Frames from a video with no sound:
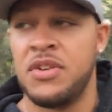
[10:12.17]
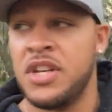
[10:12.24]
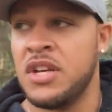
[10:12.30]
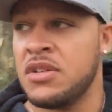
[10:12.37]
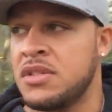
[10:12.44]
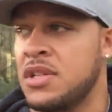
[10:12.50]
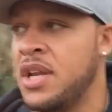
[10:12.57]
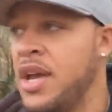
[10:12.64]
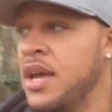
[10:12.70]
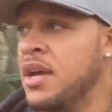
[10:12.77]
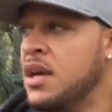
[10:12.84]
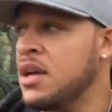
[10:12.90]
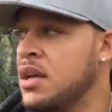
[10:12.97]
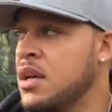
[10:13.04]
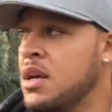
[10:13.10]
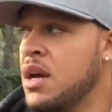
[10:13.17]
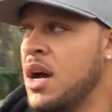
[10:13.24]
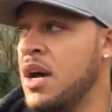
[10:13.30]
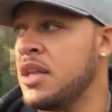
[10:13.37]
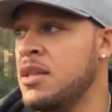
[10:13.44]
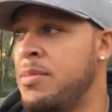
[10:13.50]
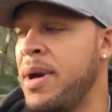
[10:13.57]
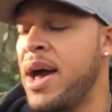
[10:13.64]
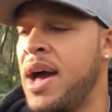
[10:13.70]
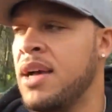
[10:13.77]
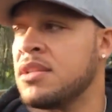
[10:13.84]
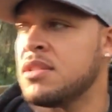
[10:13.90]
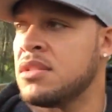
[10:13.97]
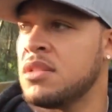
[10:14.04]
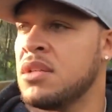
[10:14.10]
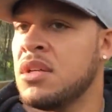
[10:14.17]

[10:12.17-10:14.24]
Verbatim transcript: videos today, uh, in the past.